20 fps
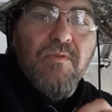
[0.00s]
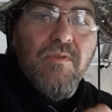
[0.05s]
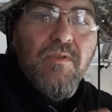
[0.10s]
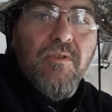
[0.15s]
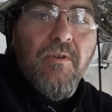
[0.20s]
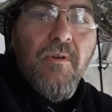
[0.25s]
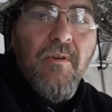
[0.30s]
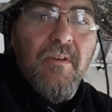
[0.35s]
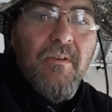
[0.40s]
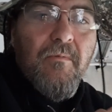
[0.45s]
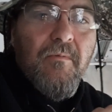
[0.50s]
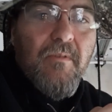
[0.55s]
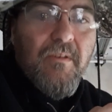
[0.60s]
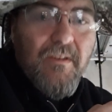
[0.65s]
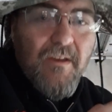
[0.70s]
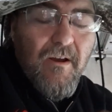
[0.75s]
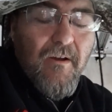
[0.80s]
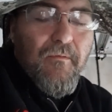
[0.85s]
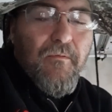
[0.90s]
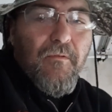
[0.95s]
Do it
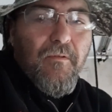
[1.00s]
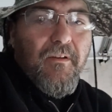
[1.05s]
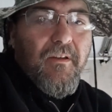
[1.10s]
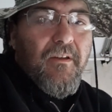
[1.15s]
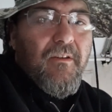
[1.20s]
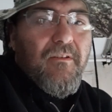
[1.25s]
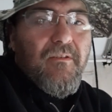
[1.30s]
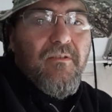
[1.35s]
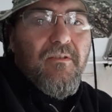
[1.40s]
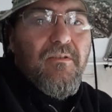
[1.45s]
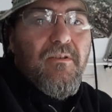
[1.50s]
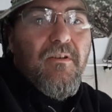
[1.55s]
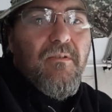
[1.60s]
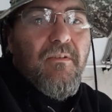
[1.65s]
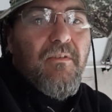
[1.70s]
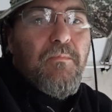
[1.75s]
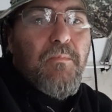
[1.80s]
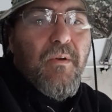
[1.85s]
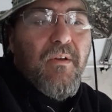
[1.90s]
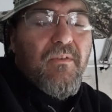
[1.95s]
carefully. Do it
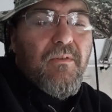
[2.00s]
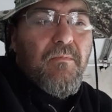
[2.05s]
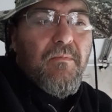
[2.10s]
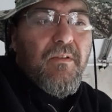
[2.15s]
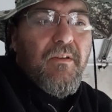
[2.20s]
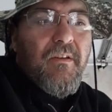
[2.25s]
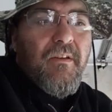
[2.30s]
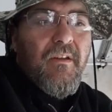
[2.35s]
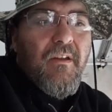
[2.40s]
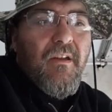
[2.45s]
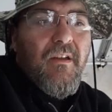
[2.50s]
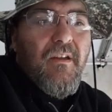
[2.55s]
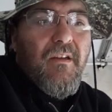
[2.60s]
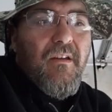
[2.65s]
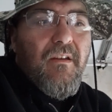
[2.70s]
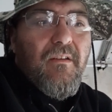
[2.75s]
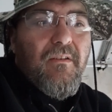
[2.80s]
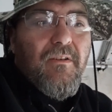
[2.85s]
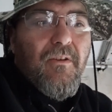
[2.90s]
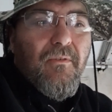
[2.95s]
responsibly.
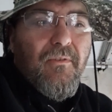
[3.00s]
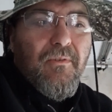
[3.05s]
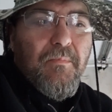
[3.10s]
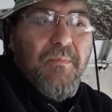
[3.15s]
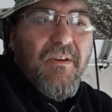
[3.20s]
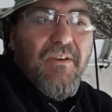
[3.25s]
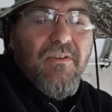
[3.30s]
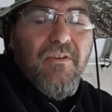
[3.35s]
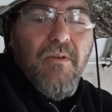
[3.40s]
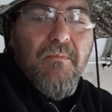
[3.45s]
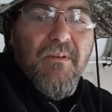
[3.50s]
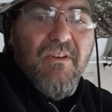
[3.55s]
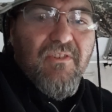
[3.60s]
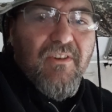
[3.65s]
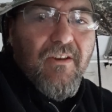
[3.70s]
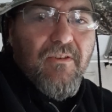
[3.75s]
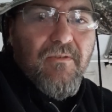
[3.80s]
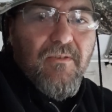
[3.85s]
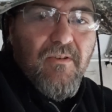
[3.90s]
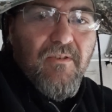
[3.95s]
Don't spend too much
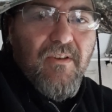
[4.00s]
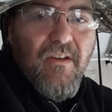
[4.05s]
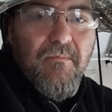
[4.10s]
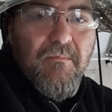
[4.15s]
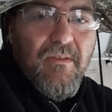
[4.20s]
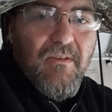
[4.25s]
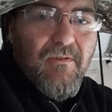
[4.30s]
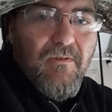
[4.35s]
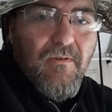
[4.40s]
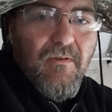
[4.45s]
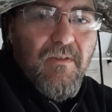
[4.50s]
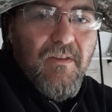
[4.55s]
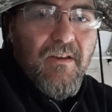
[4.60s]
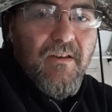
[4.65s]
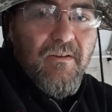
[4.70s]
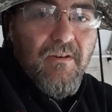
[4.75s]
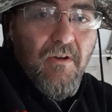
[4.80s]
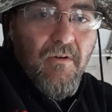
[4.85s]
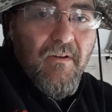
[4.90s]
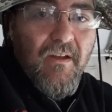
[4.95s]
extra time in the store that you
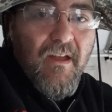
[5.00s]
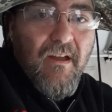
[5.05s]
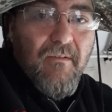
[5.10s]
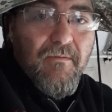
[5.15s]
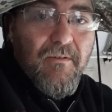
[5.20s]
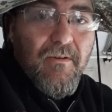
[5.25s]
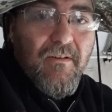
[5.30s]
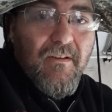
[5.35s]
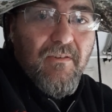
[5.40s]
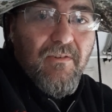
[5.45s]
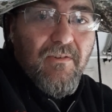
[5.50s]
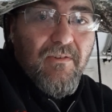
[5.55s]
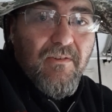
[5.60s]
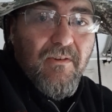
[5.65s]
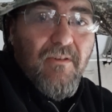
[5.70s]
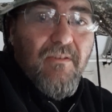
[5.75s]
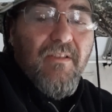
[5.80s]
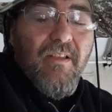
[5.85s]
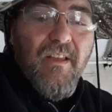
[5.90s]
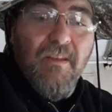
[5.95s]
don't have to
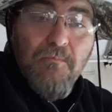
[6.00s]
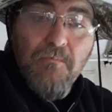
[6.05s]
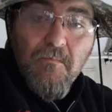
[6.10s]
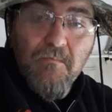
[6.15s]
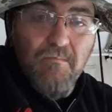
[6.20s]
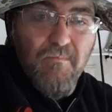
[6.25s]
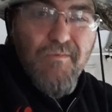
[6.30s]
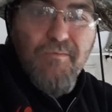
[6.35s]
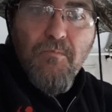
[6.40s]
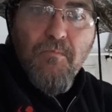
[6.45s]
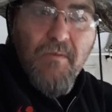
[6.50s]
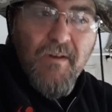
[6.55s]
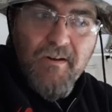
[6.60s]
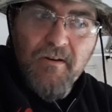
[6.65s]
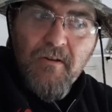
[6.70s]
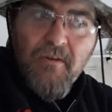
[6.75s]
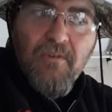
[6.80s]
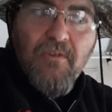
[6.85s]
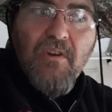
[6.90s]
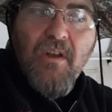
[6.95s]
necessarily.
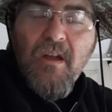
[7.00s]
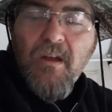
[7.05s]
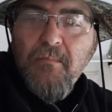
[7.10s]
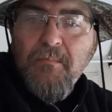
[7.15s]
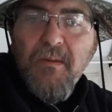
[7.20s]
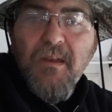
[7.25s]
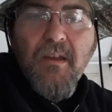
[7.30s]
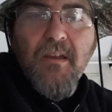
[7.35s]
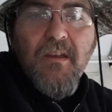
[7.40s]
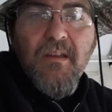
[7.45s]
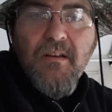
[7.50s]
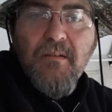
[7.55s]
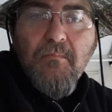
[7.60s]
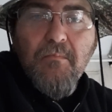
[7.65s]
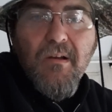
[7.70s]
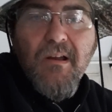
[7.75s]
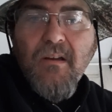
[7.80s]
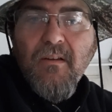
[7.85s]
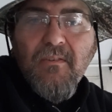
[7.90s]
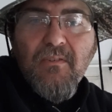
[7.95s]
Window shopping and
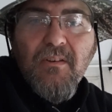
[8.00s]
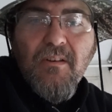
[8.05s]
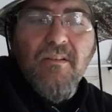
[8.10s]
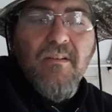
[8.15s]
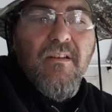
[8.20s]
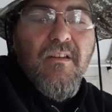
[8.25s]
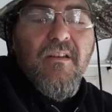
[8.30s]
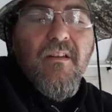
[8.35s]
browsing.